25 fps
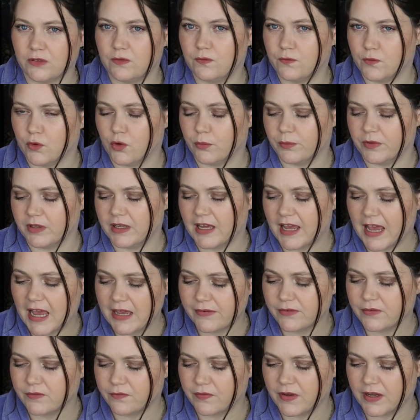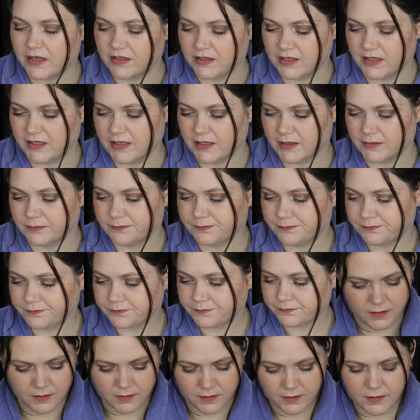good formula. Haven't found it yet.
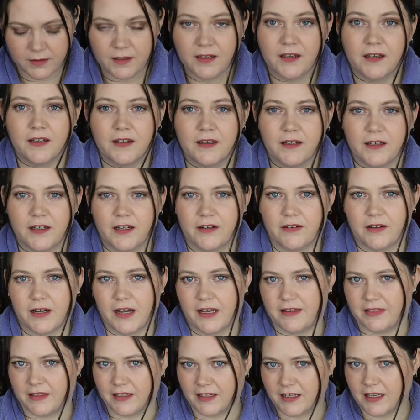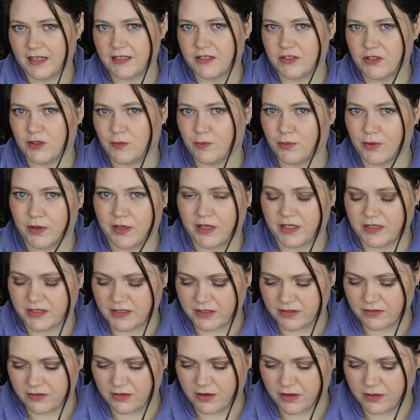Alright, and the last two products
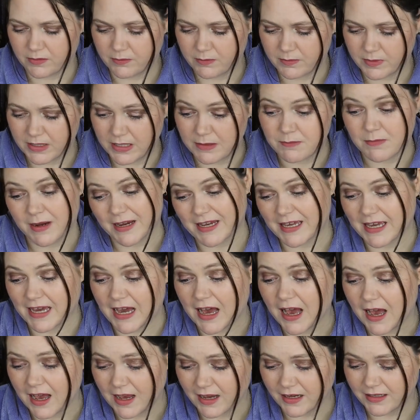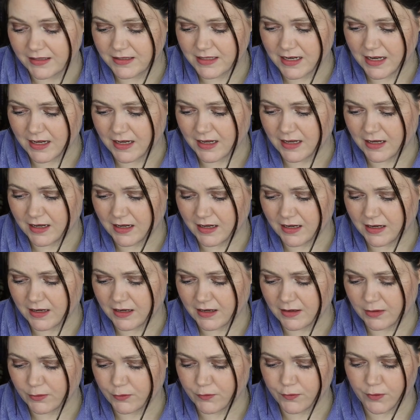that are on in my cart
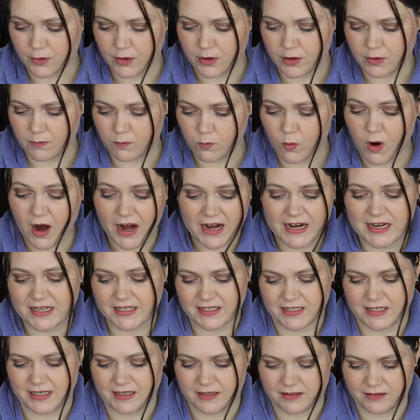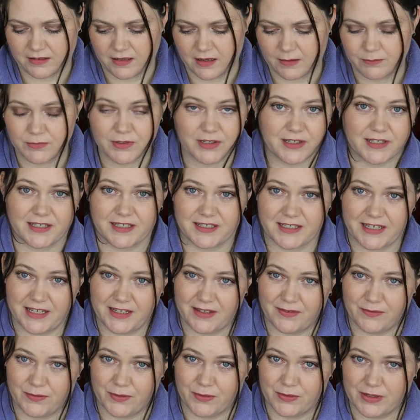are from YSL. I'm not going to
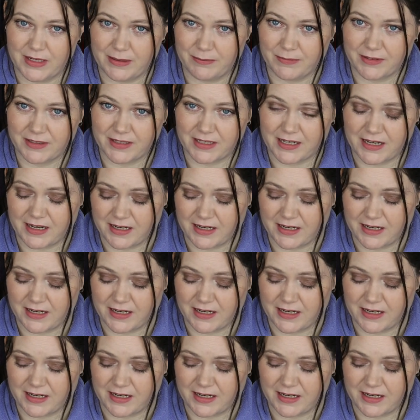say the full name because